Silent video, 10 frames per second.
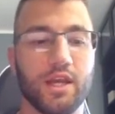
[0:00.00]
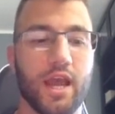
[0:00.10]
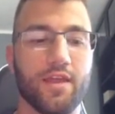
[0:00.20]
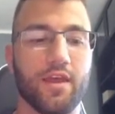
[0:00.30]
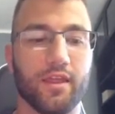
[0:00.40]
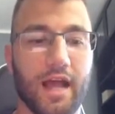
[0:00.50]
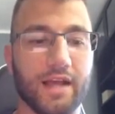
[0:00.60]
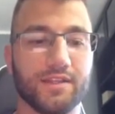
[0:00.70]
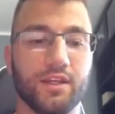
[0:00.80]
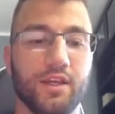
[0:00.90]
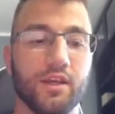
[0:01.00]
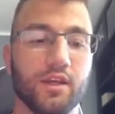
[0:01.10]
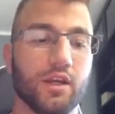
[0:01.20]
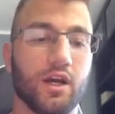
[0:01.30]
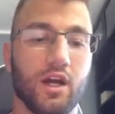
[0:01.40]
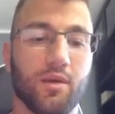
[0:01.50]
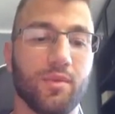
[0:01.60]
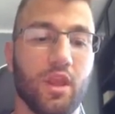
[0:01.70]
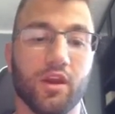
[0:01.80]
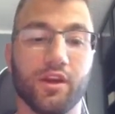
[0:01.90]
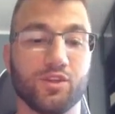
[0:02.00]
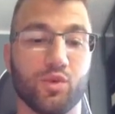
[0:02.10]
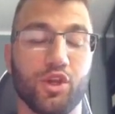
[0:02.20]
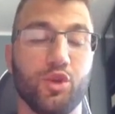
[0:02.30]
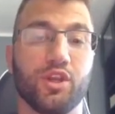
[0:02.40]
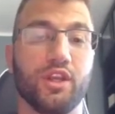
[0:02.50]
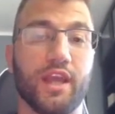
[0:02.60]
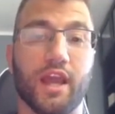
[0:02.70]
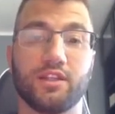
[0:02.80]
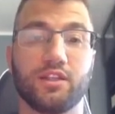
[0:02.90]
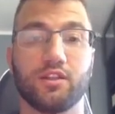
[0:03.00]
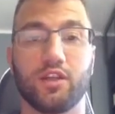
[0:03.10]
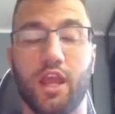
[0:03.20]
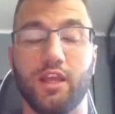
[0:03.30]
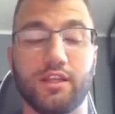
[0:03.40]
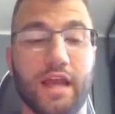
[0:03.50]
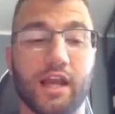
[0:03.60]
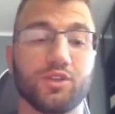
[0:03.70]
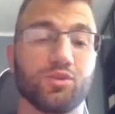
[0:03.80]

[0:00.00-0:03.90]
And then lastly, here is where you can get a tax